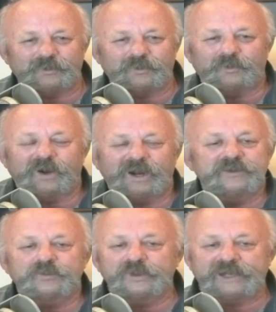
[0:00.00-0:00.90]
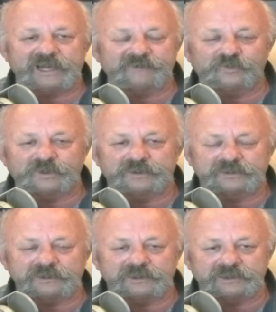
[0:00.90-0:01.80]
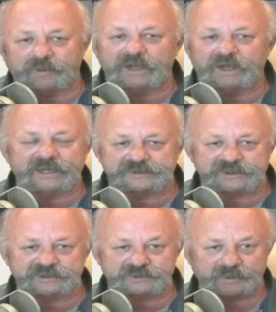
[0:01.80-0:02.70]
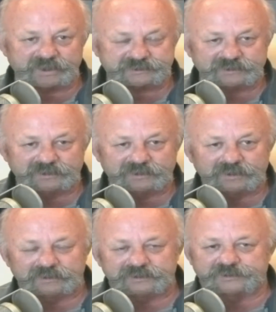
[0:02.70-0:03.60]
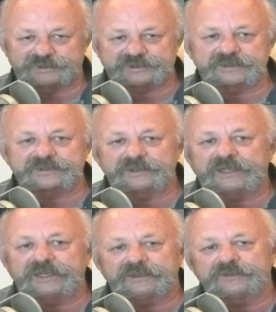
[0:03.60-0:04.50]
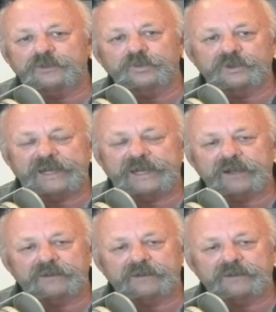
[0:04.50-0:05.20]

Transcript: why don't we have one in the podcasting space to assist in getting the word out,